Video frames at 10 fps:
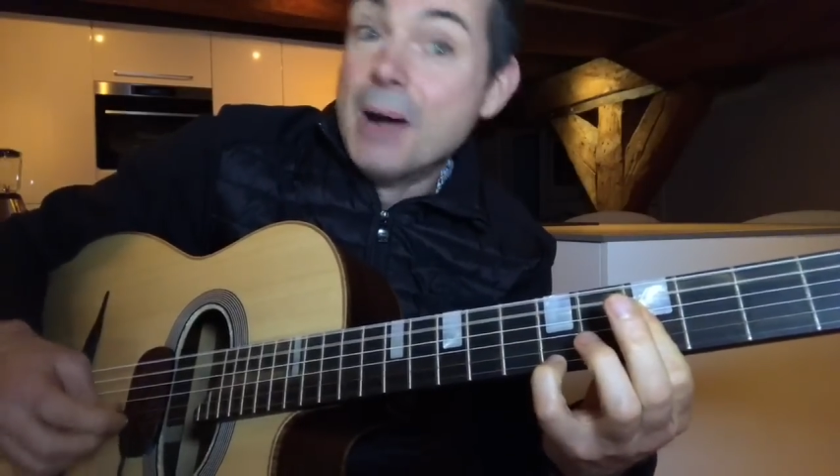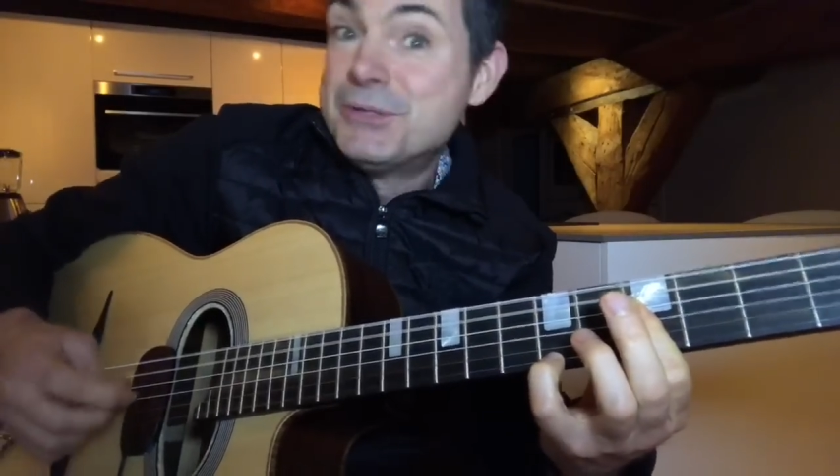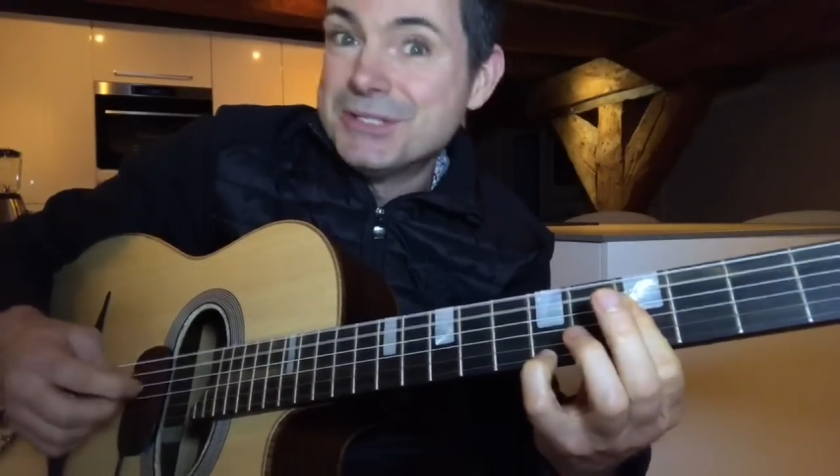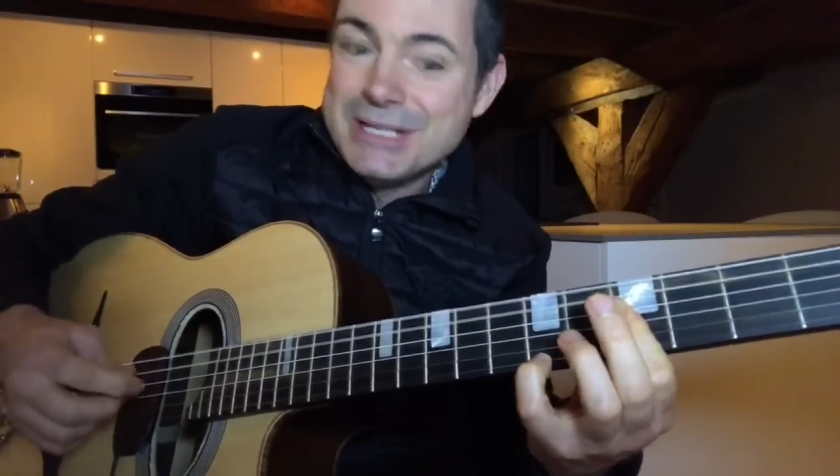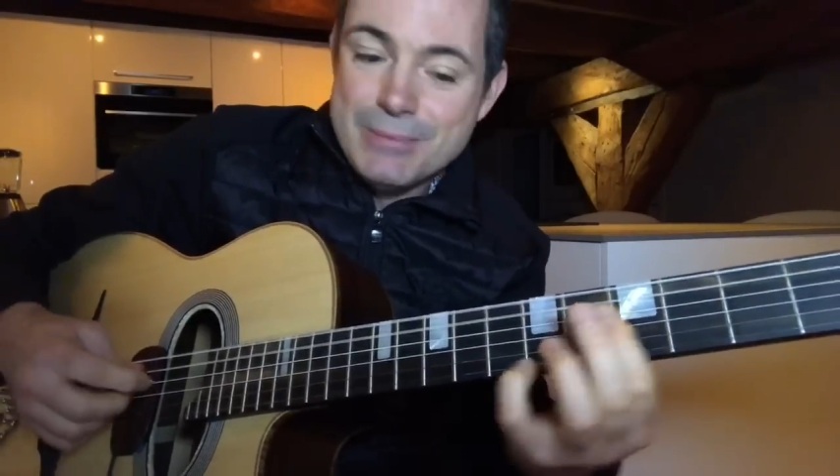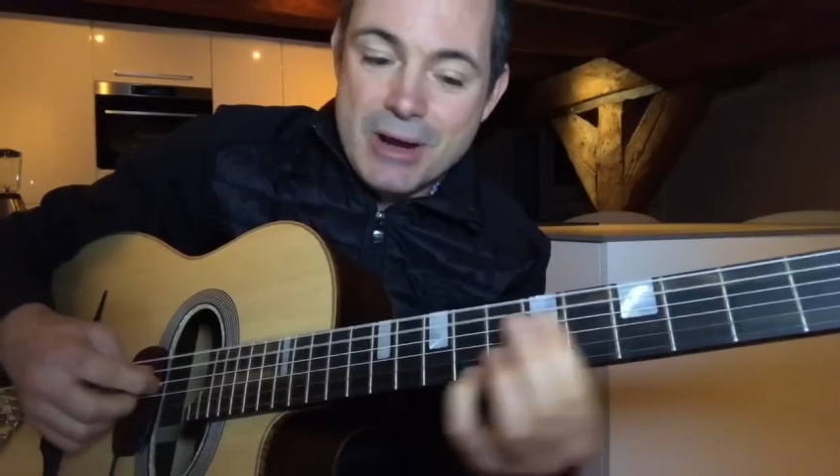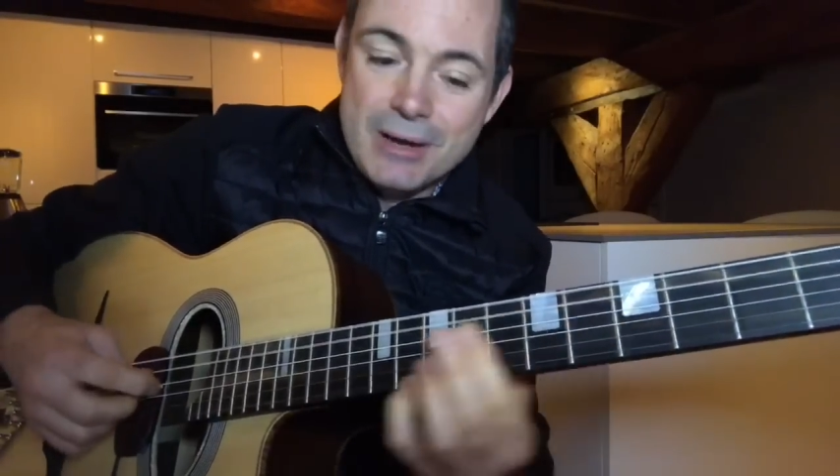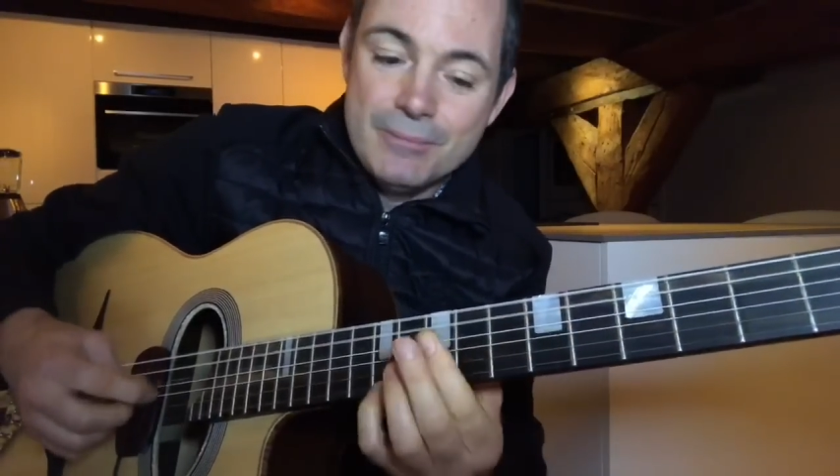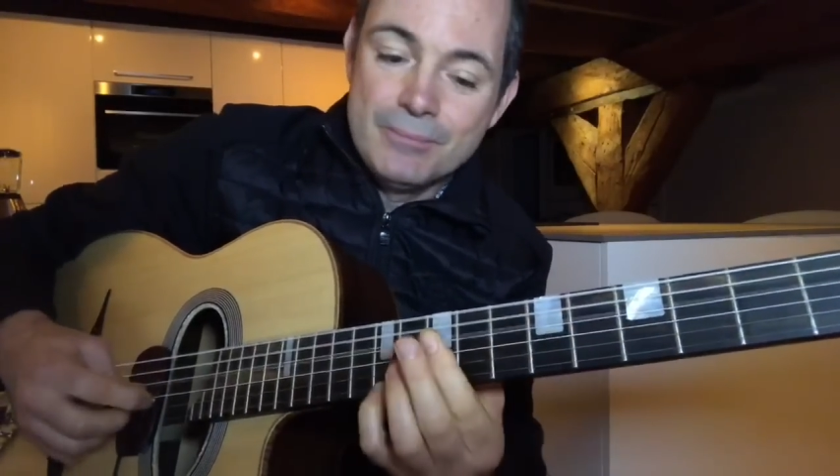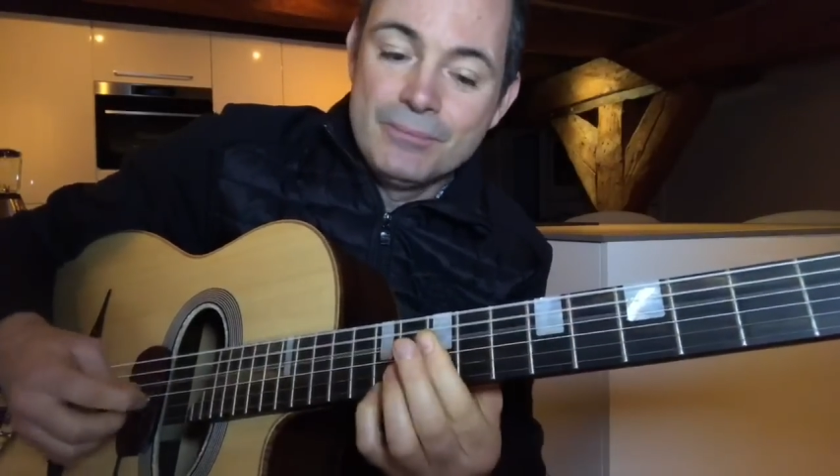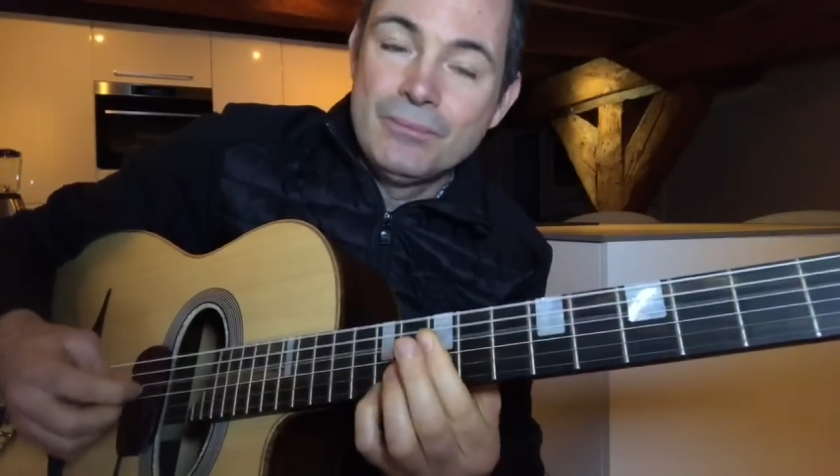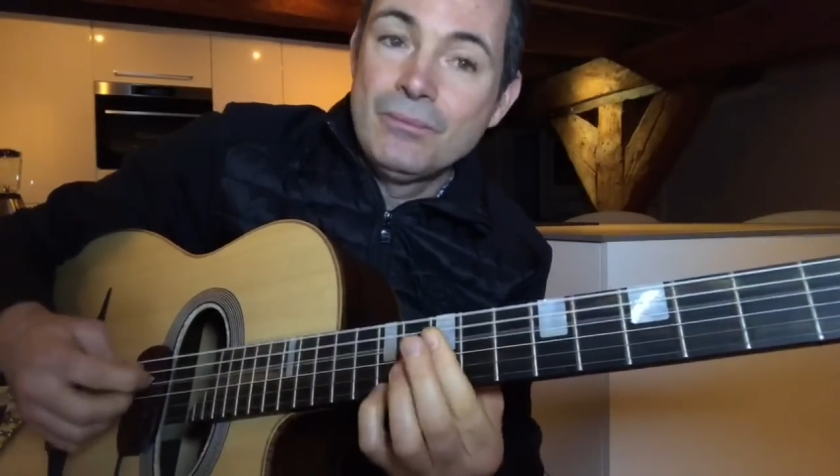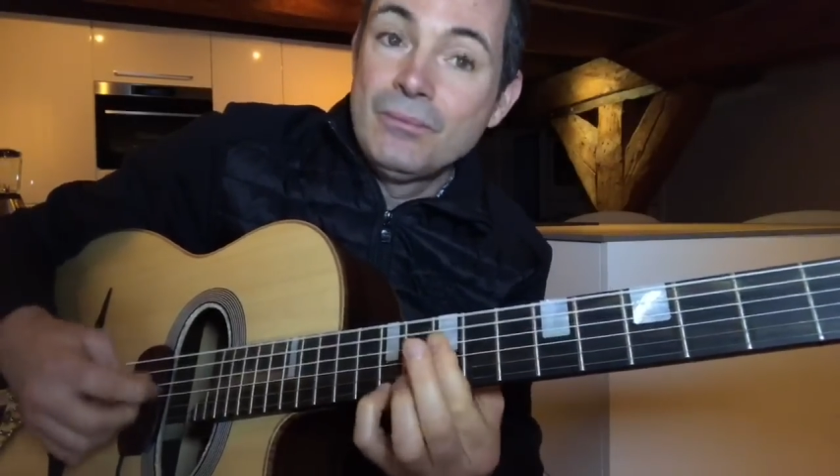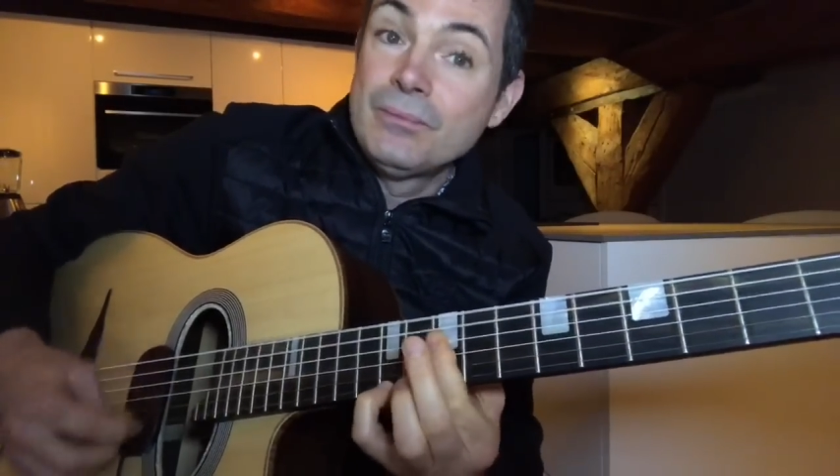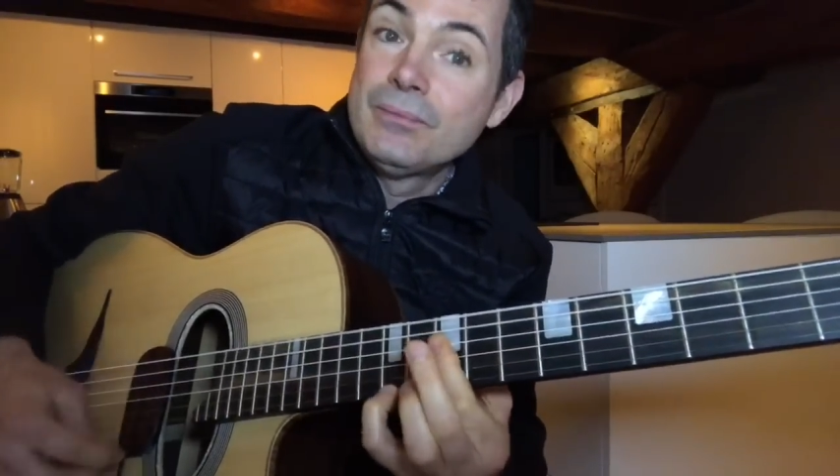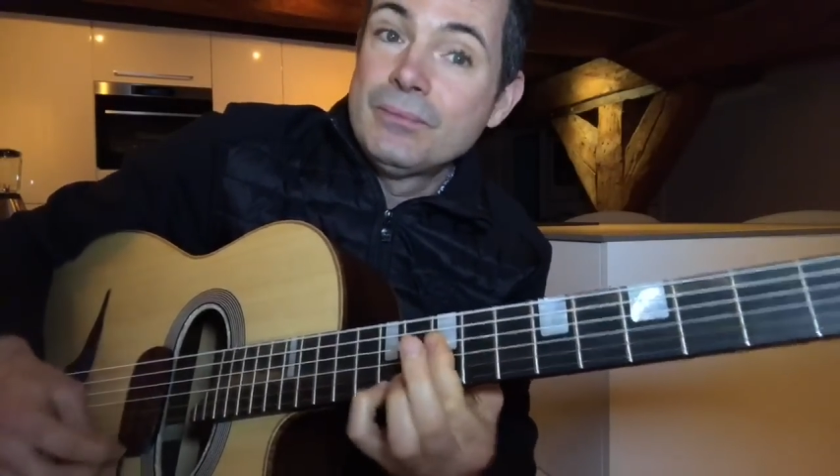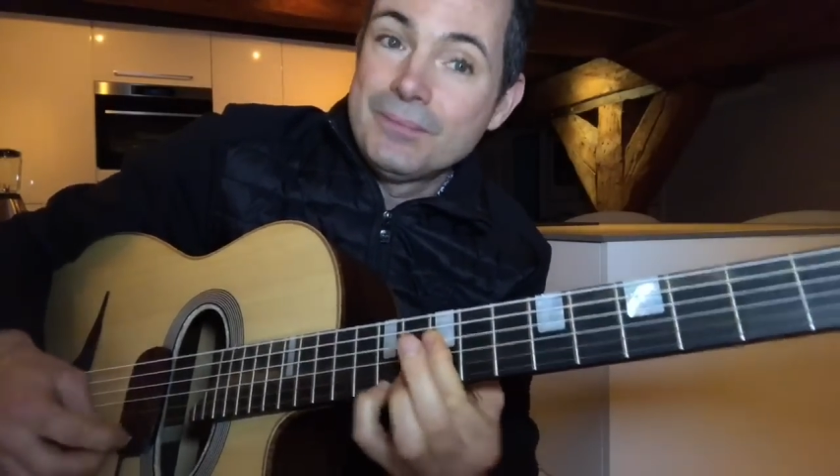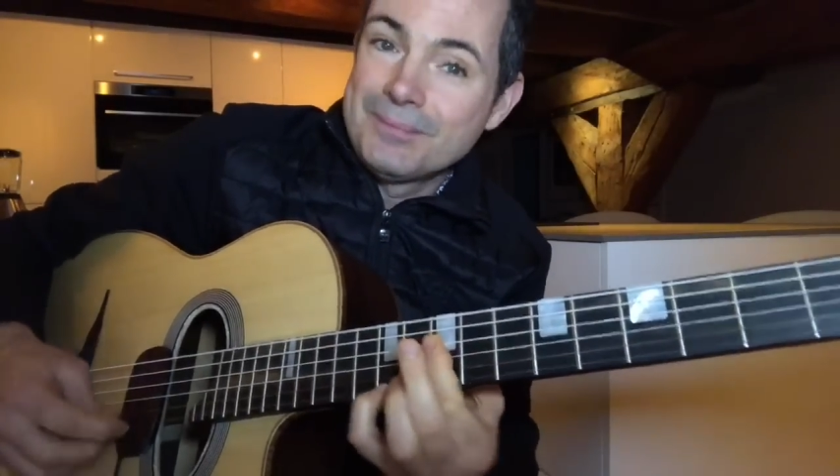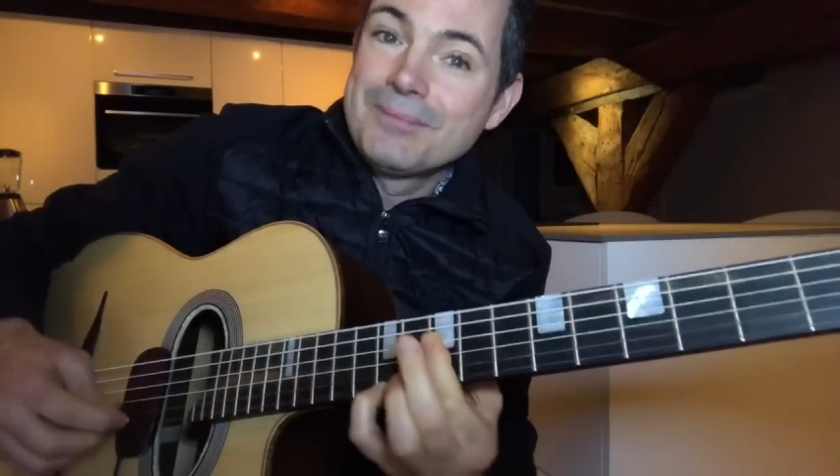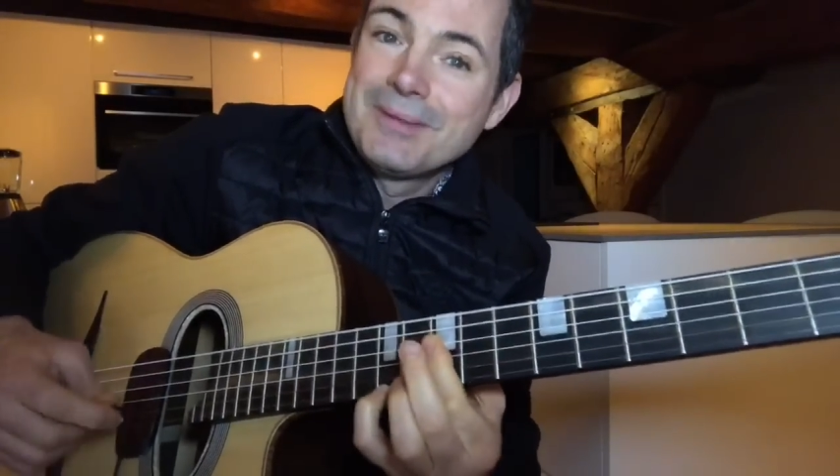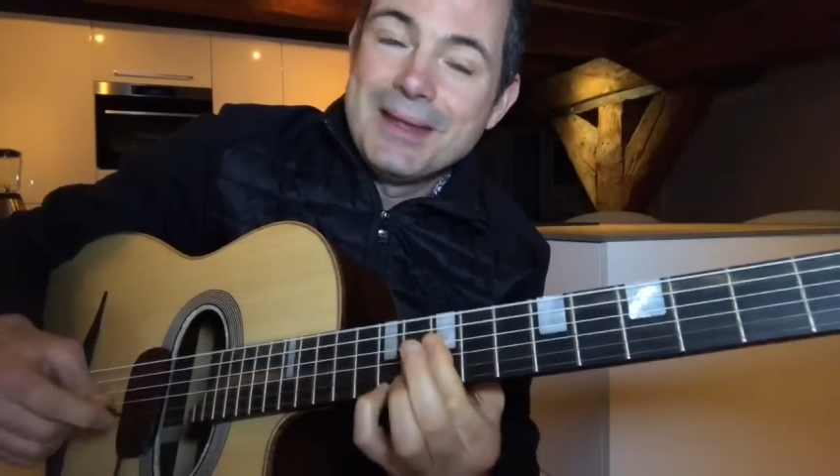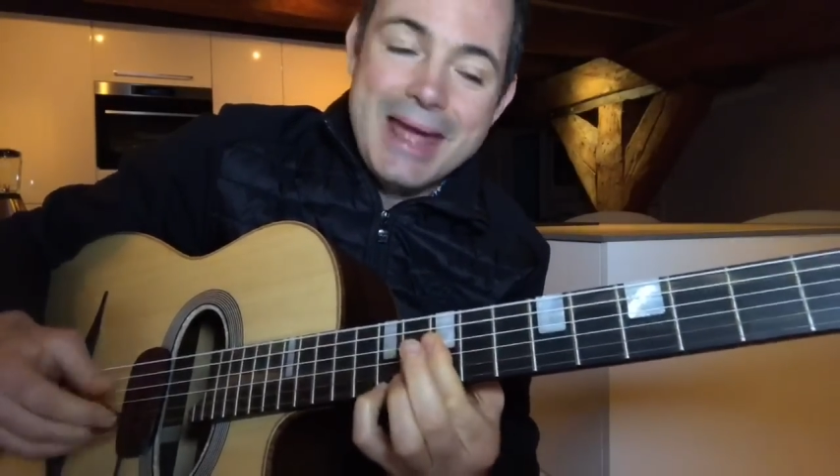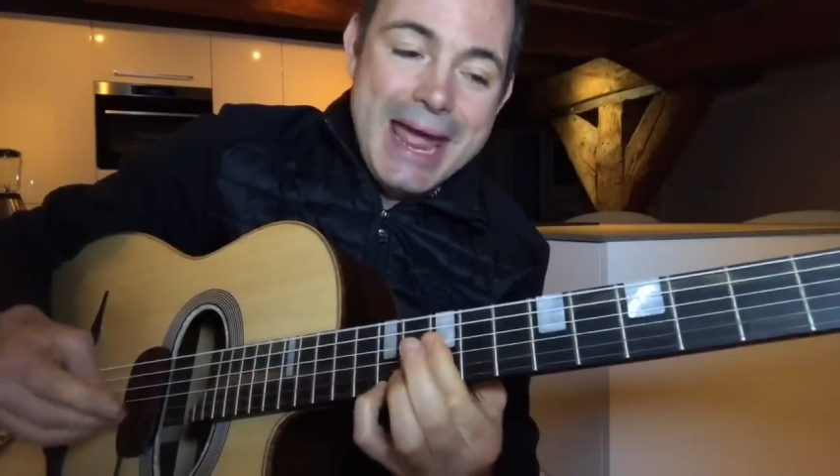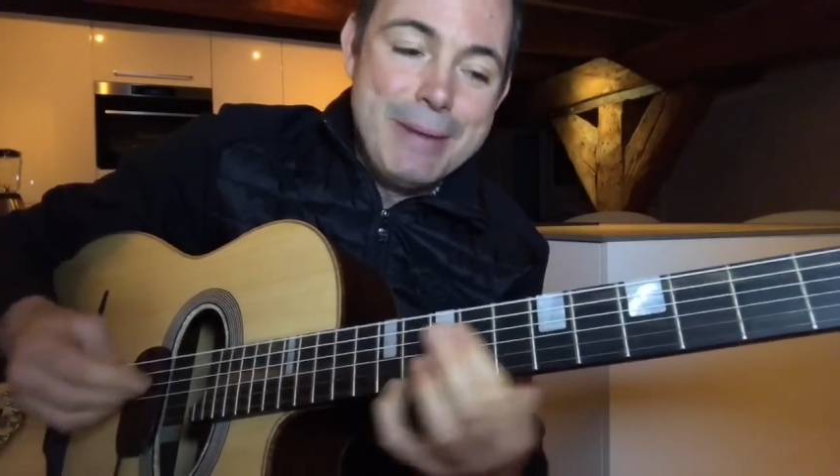up to D minor,